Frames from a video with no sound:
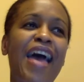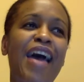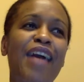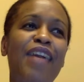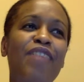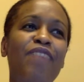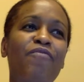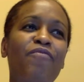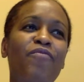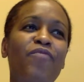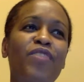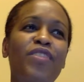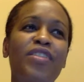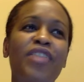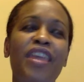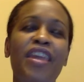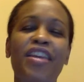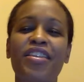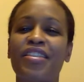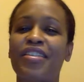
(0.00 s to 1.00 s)
And if
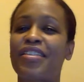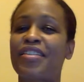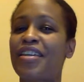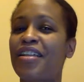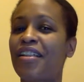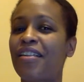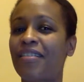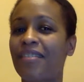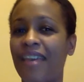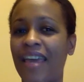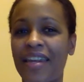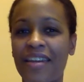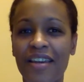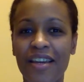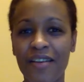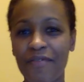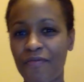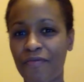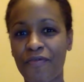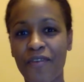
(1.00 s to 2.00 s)
they're still
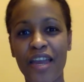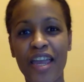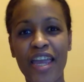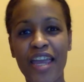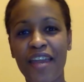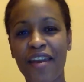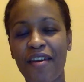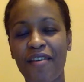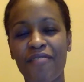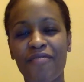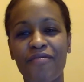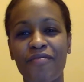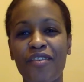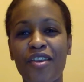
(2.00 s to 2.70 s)
getting afraid of,